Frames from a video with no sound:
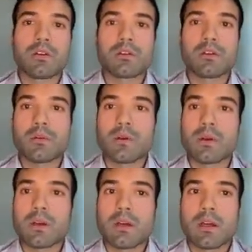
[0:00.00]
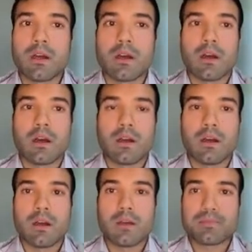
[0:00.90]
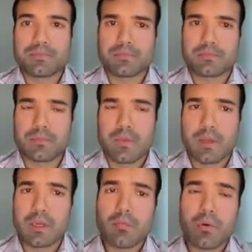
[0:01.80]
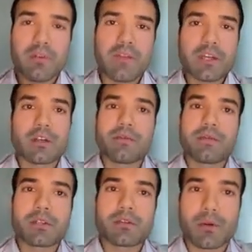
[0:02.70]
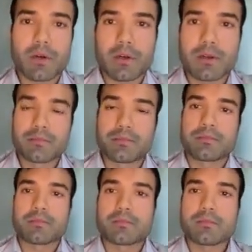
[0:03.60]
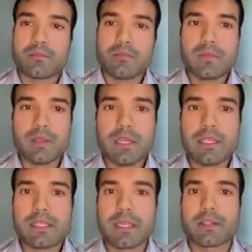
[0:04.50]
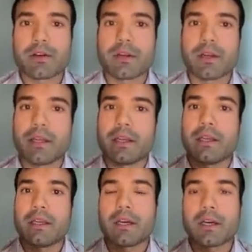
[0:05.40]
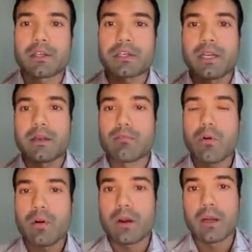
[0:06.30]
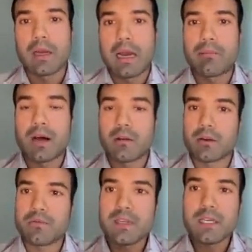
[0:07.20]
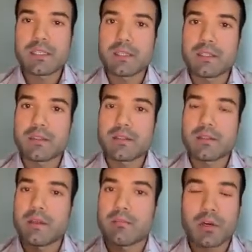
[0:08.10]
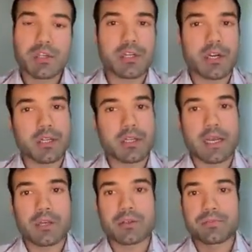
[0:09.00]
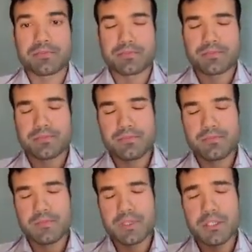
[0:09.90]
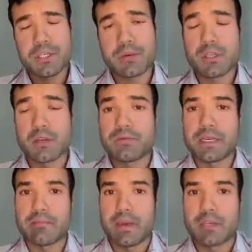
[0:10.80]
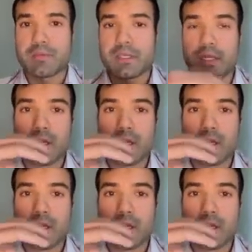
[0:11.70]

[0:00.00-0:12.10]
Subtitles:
So the motivation of this work is centered in understanding more about this emerging architecture in terms of data management.